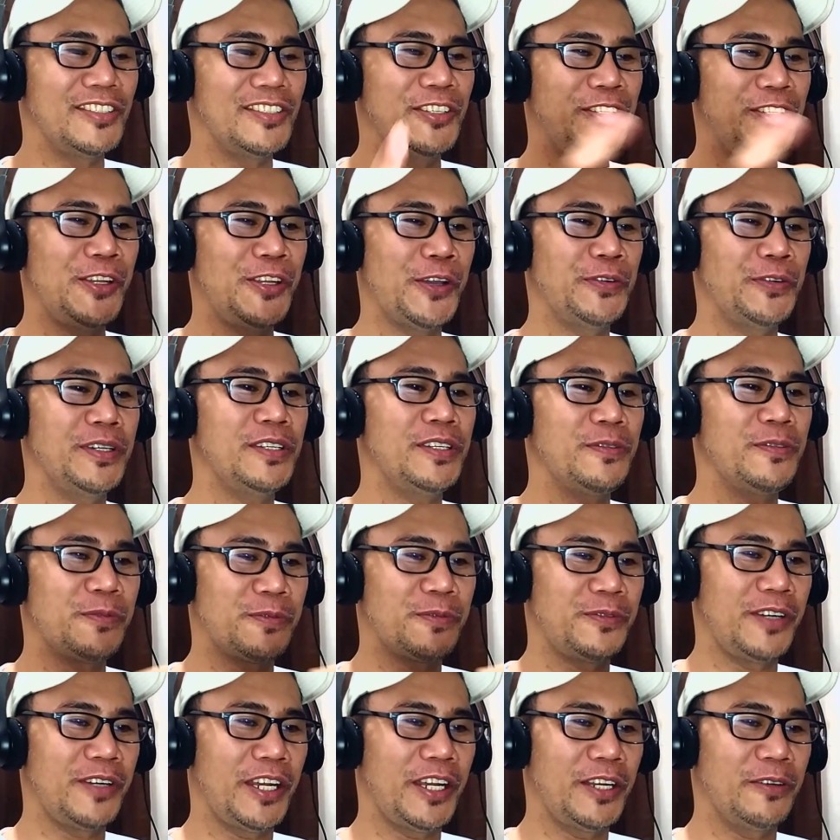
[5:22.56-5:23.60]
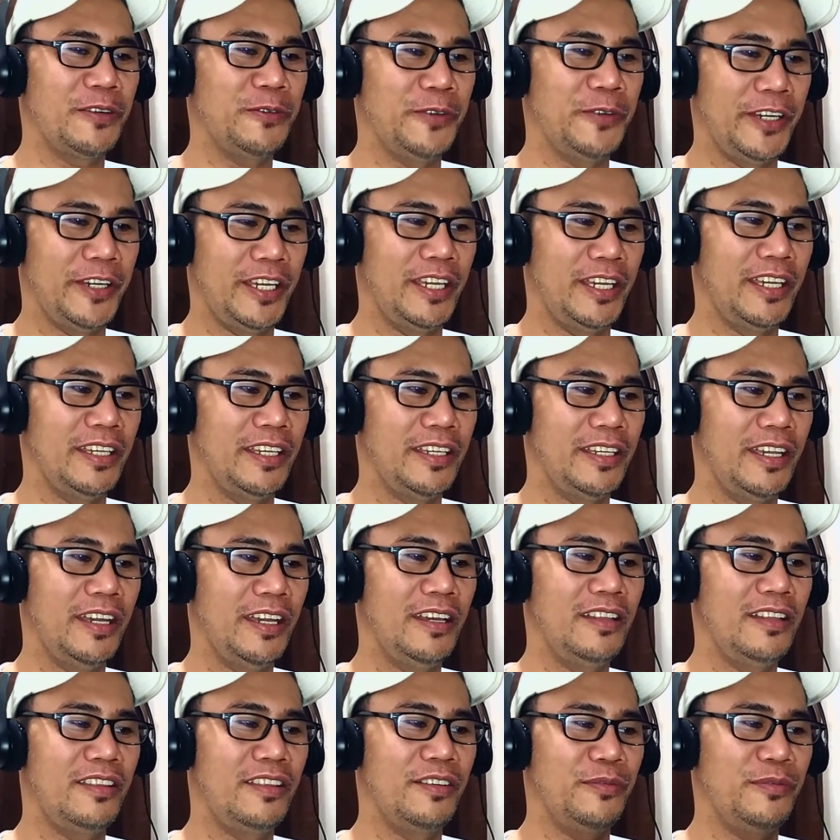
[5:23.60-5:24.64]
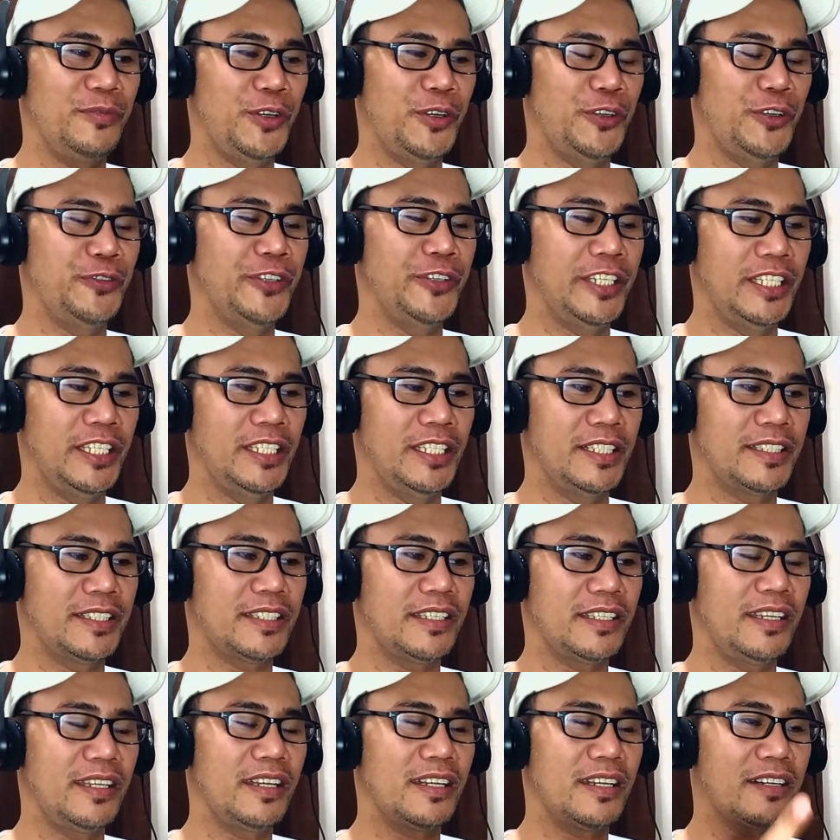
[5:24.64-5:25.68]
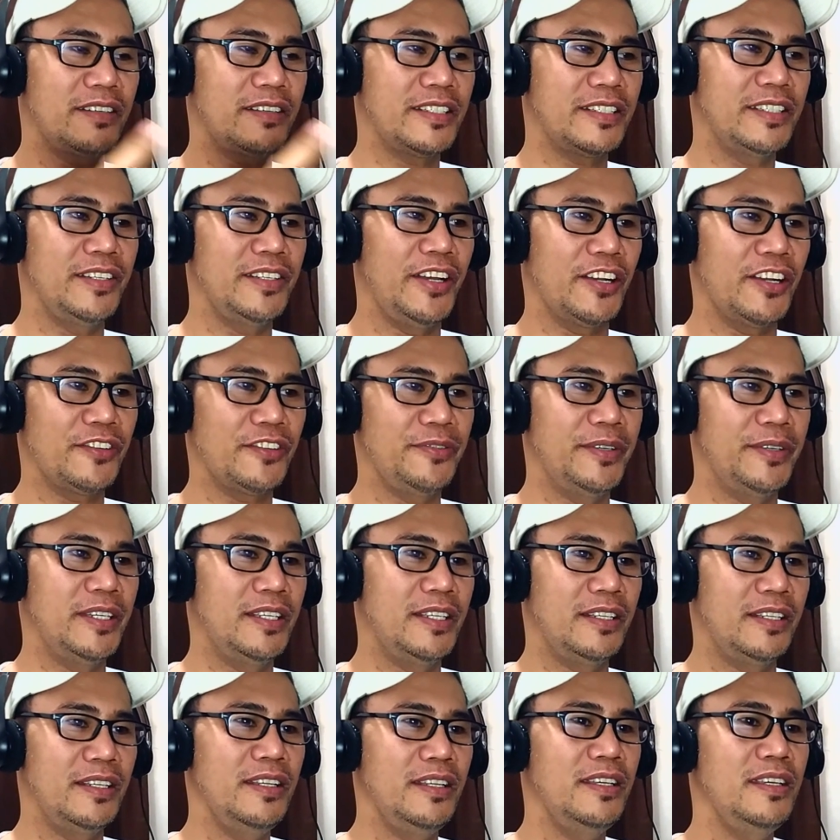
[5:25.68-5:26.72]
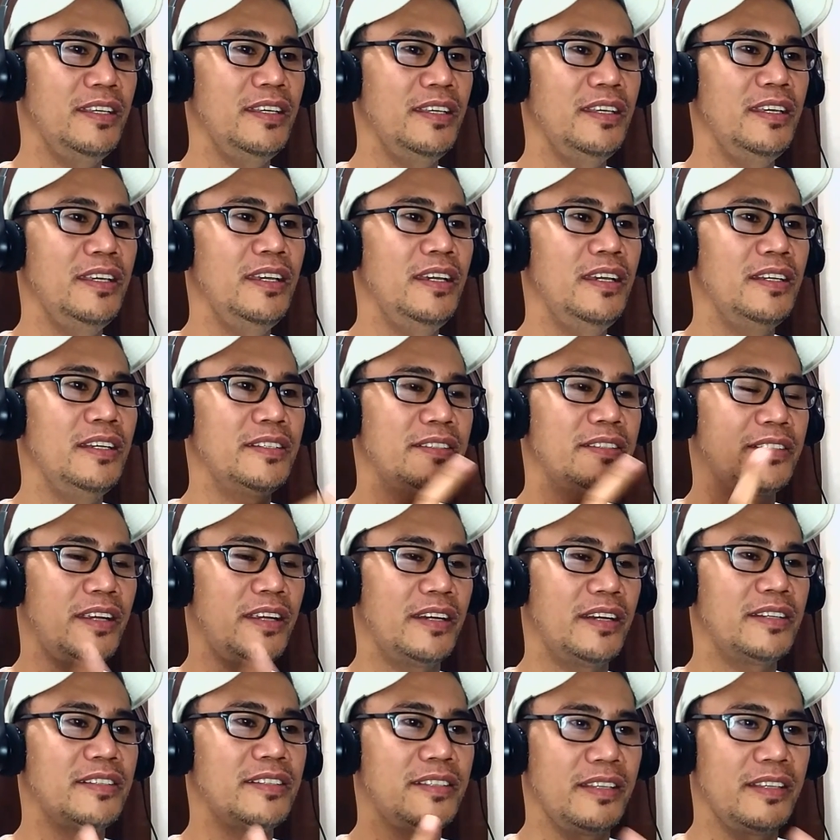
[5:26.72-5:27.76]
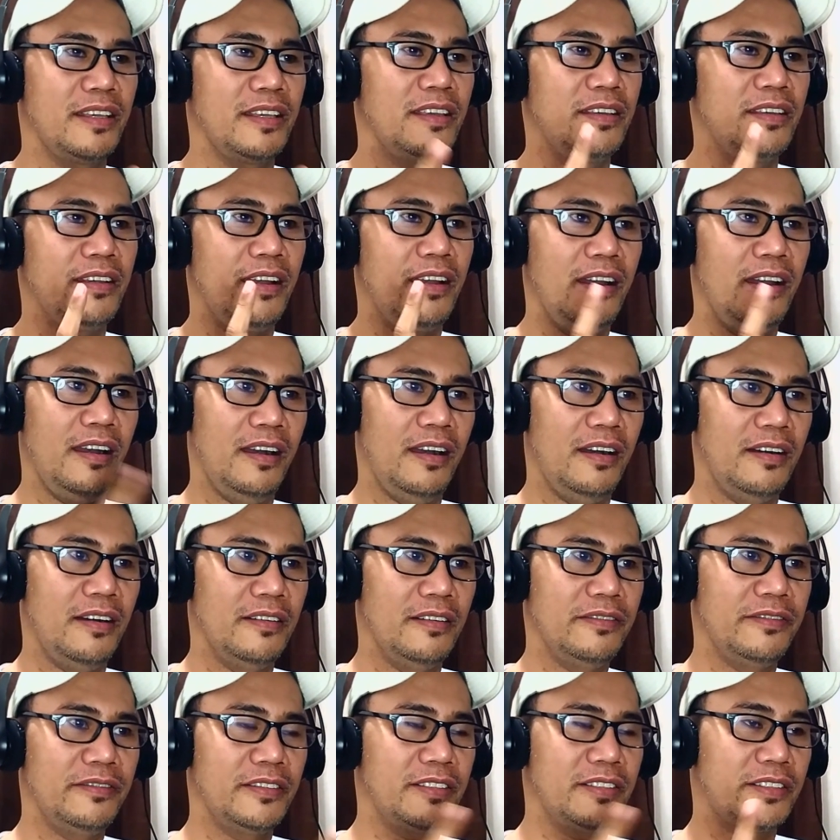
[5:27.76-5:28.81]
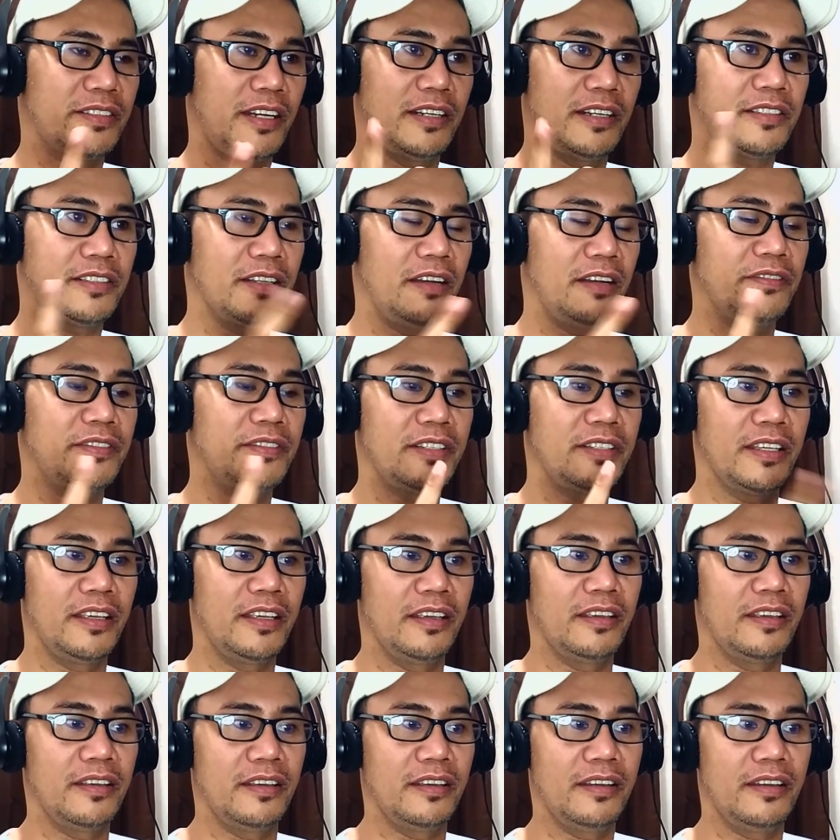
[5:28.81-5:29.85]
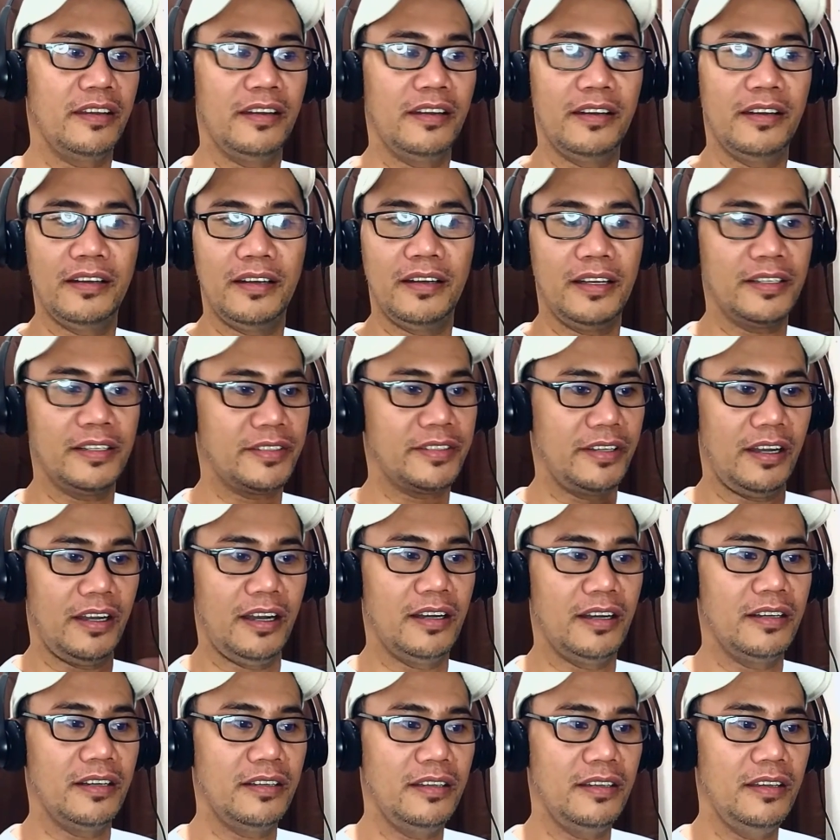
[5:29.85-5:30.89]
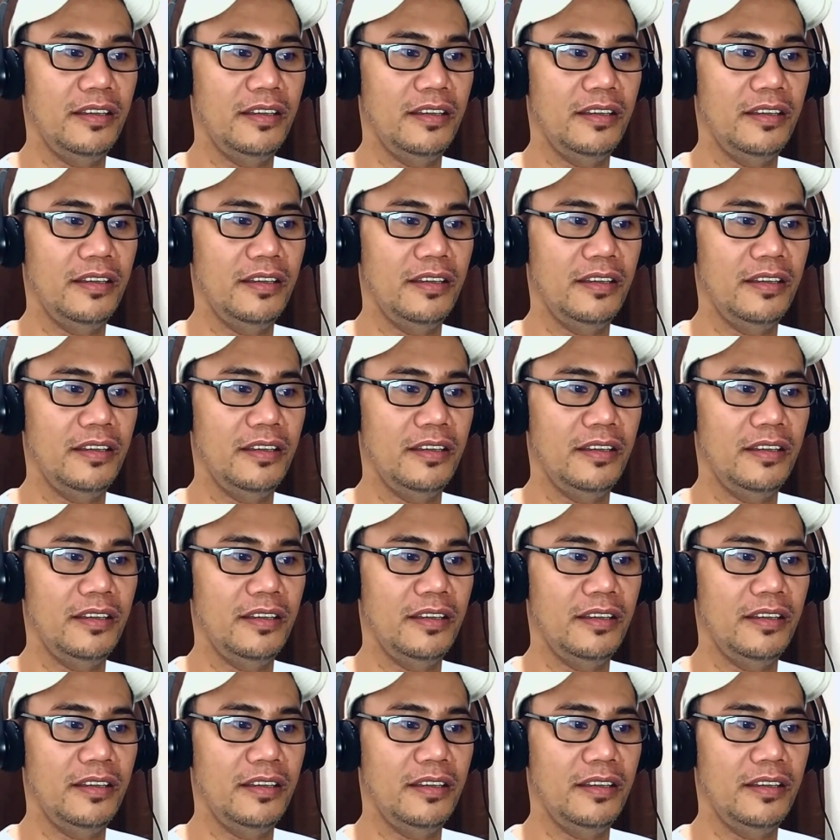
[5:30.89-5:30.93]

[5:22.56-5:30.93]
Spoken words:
You know it right away the moment Christian Ochman starts off singing a song,